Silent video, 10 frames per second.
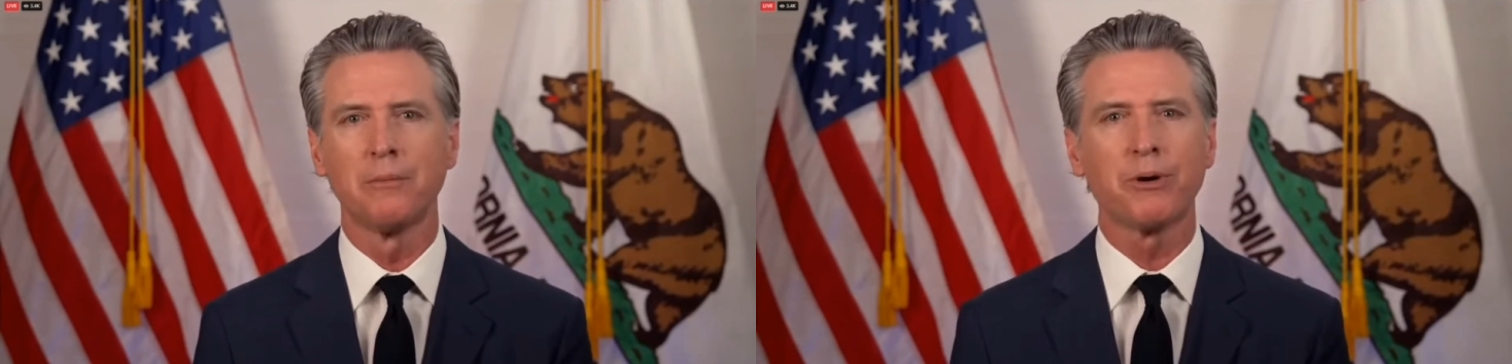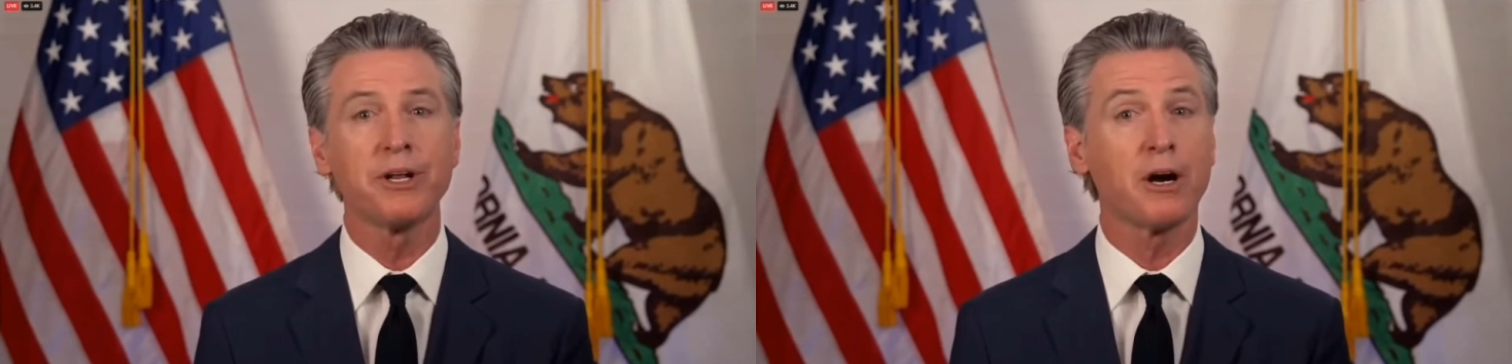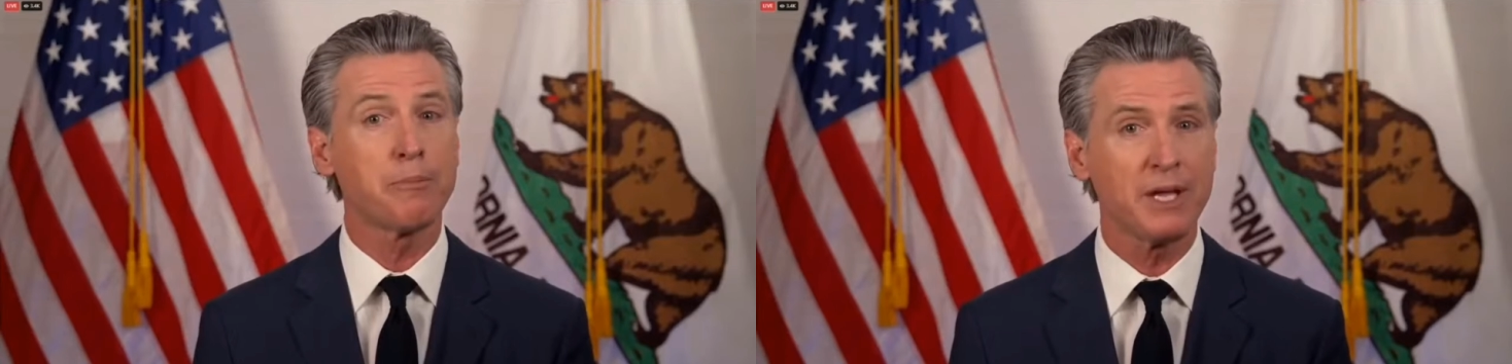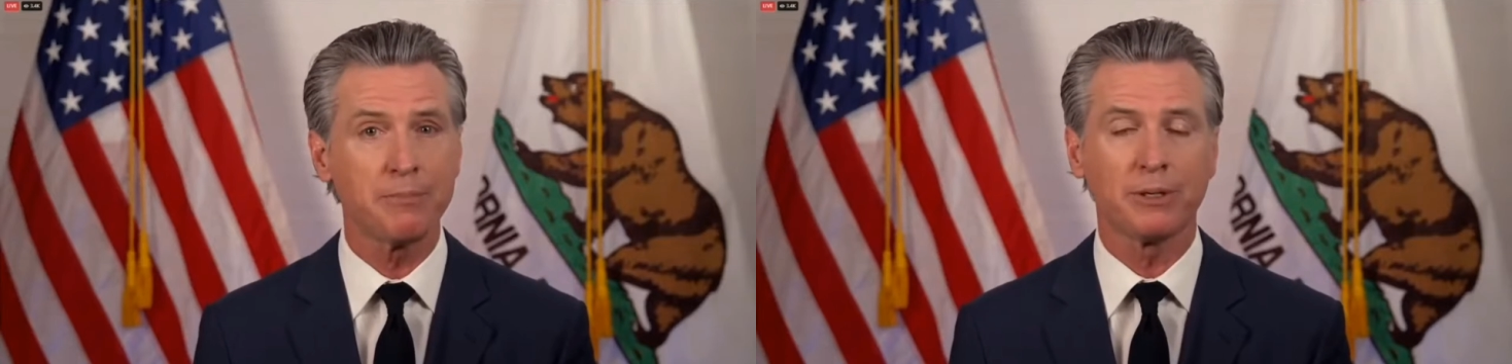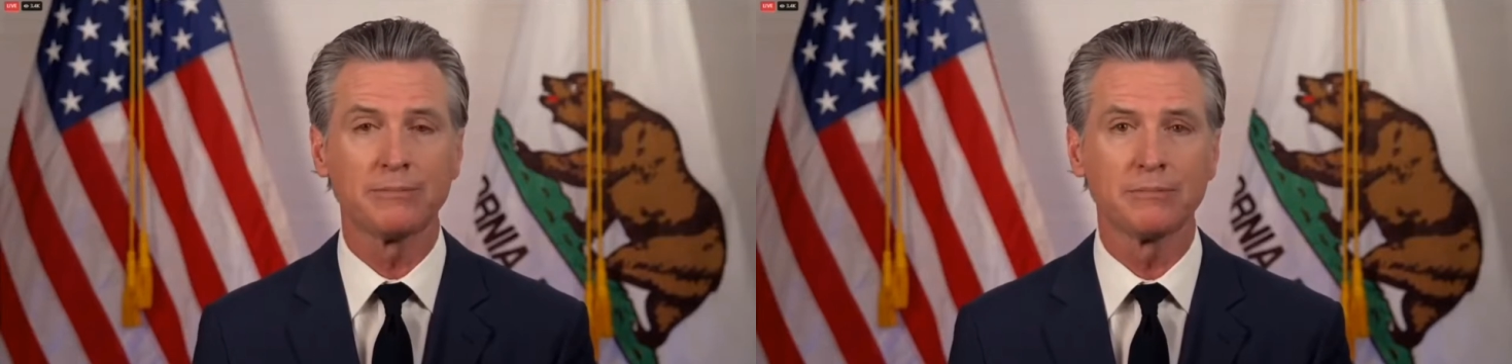putting our
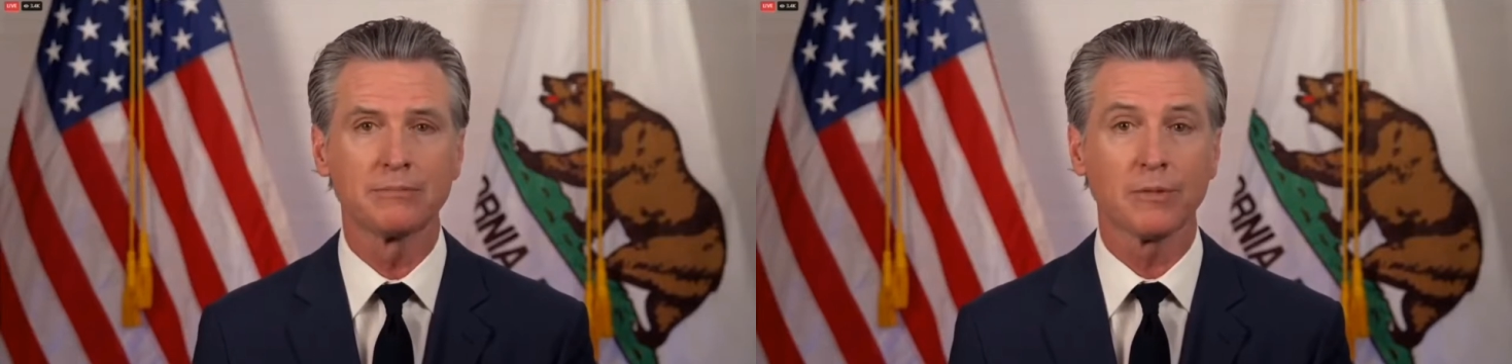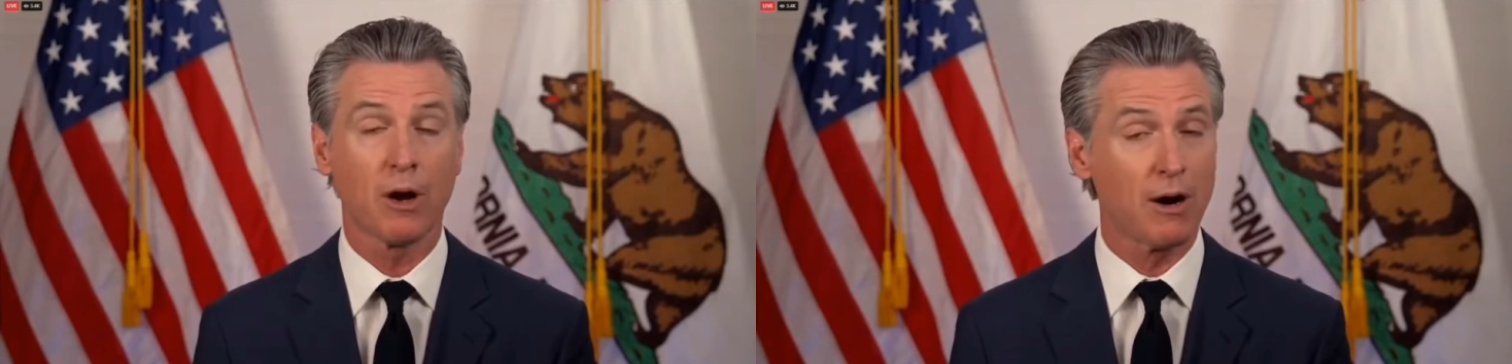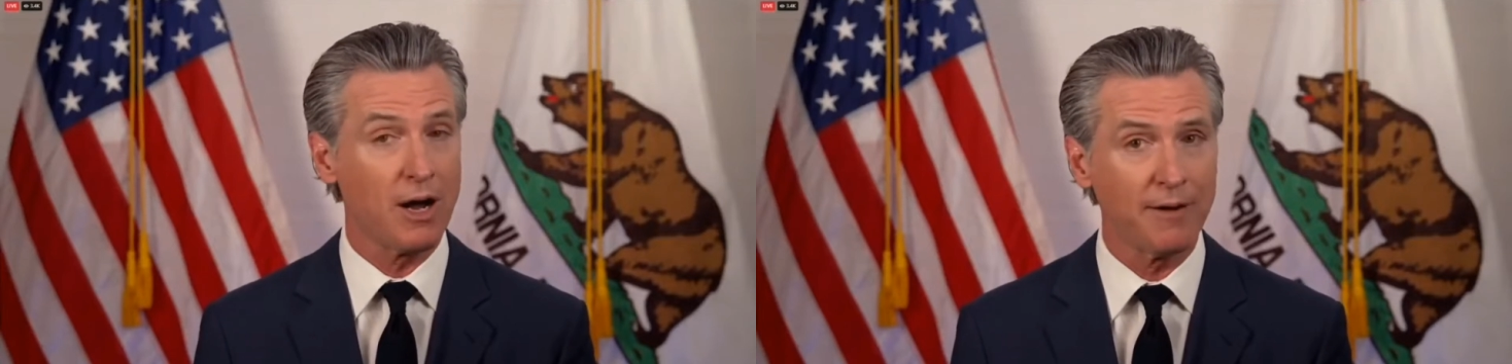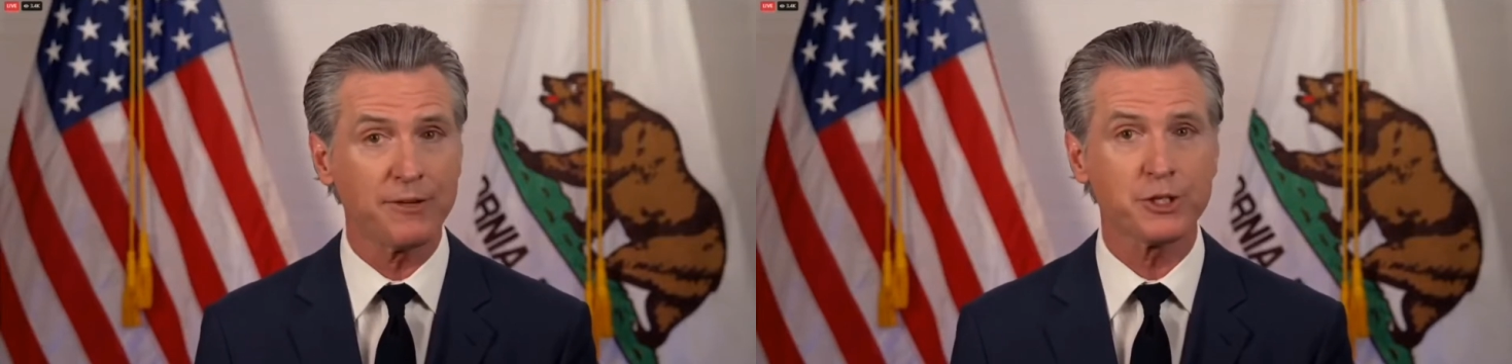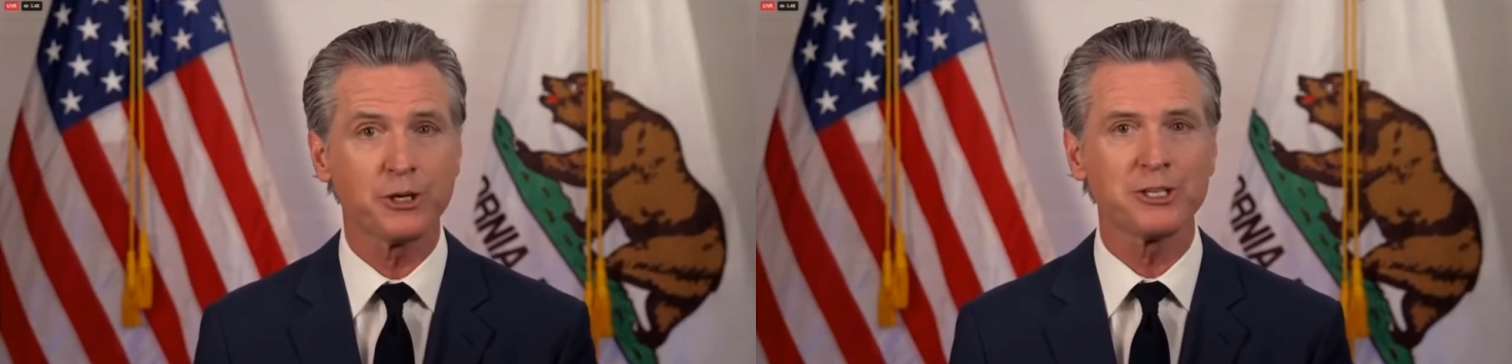people, our
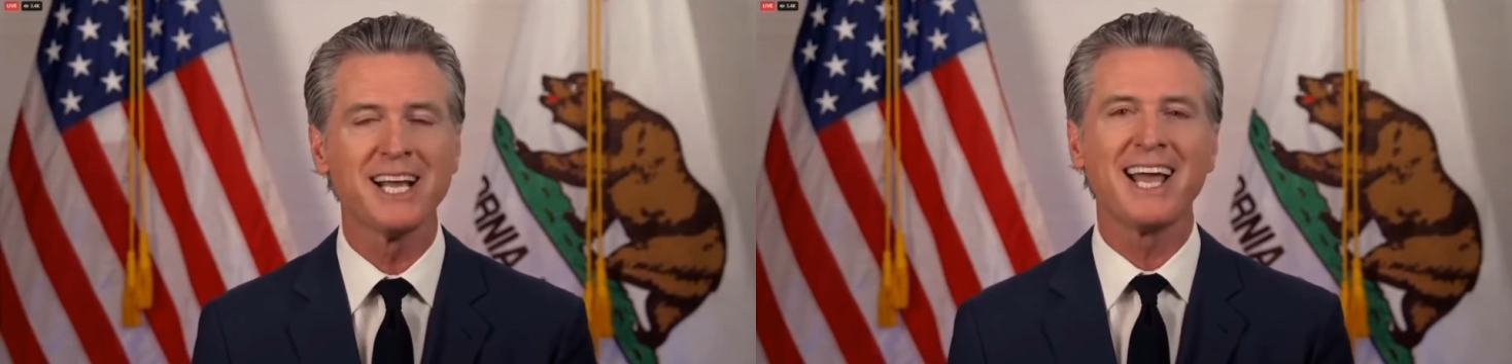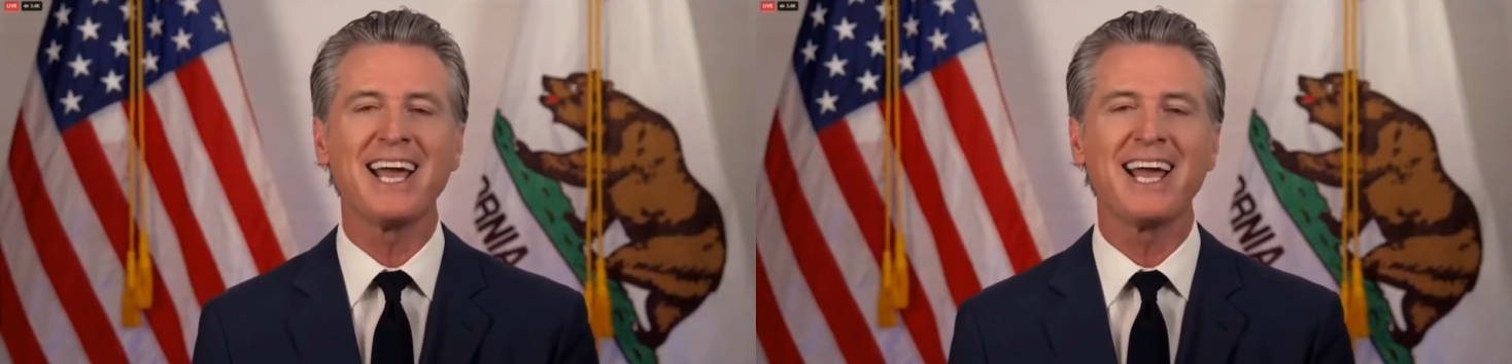officers,